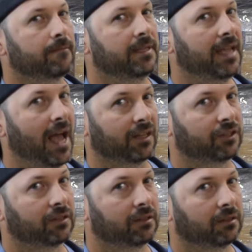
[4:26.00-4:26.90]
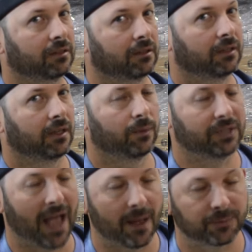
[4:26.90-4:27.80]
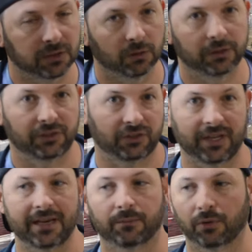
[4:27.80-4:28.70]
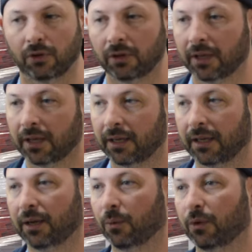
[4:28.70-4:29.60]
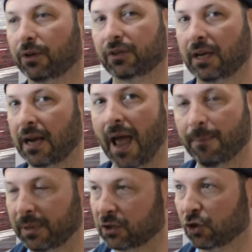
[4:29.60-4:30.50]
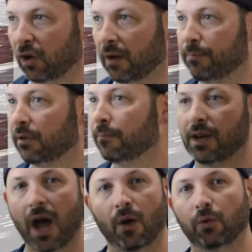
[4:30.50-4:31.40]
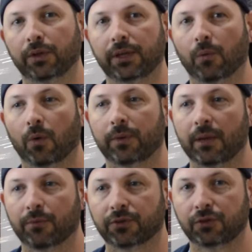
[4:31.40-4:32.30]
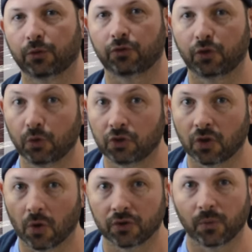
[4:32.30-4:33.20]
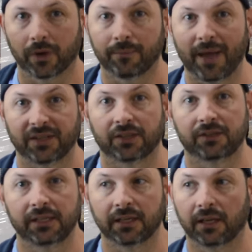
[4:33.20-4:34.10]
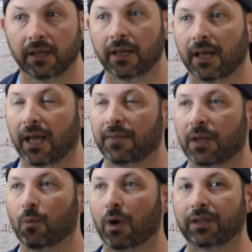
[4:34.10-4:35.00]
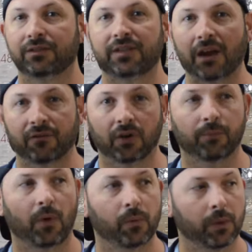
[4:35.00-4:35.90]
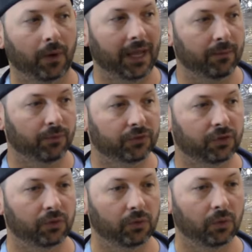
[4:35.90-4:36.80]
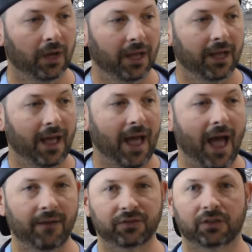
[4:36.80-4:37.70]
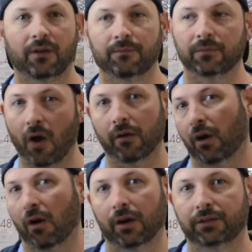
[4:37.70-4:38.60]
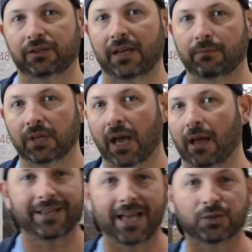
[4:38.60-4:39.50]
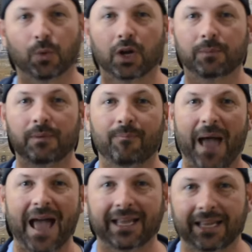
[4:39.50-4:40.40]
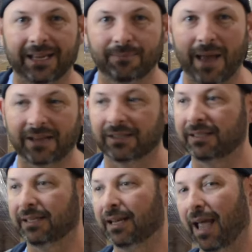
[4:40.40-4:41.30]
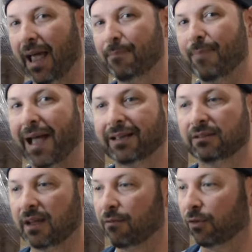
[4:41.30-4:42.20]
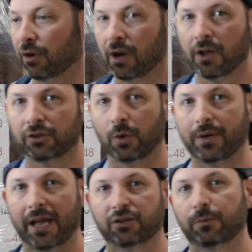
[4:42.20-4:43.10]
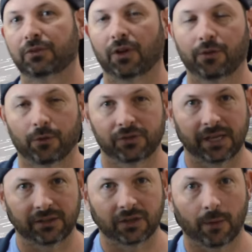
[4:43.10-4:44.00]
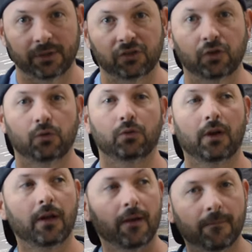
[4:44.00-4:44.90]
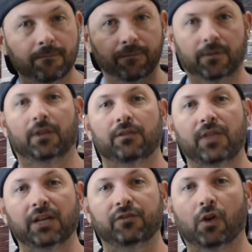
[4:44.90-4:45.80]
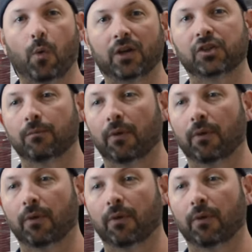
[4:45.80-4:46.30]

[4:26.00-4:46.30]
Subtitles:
yes. It was absolutely sustainable. It was an epic trip. Not only were we able to do 2 shows, one in Pasadena and then one in Denver, but we were able to have some R&R at the same time. Yes, we're gonna be back in Pasadena and back in Denver, so announcements on those dates coming soon. Thanks for your question,